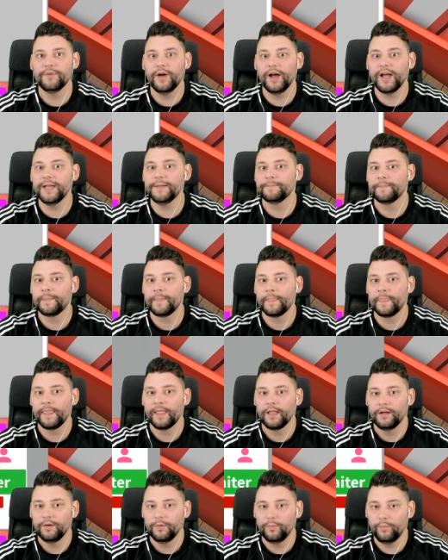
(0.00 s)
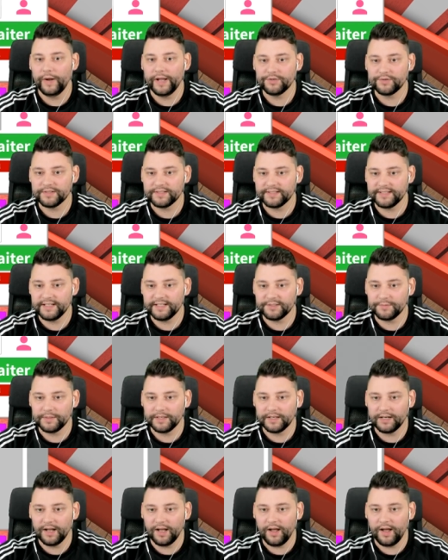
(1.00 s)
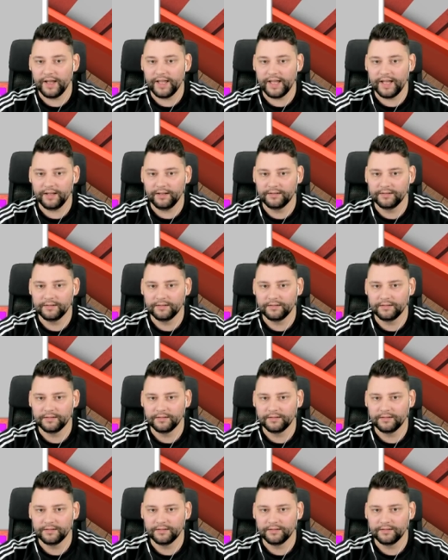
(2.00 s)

right? Waitresses, we're going to hire.